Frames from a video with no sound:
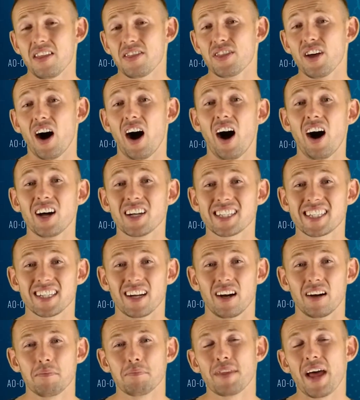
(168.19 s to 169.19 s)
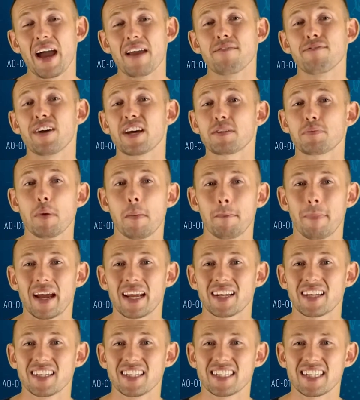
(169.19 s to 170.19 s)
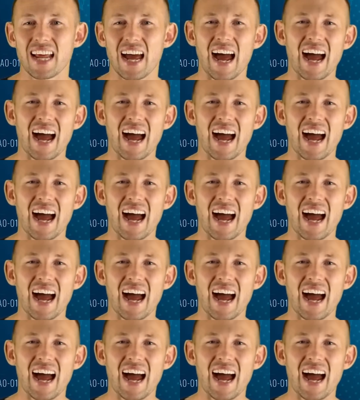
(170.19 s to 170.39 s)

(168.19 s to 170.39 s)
The answer that investment bankers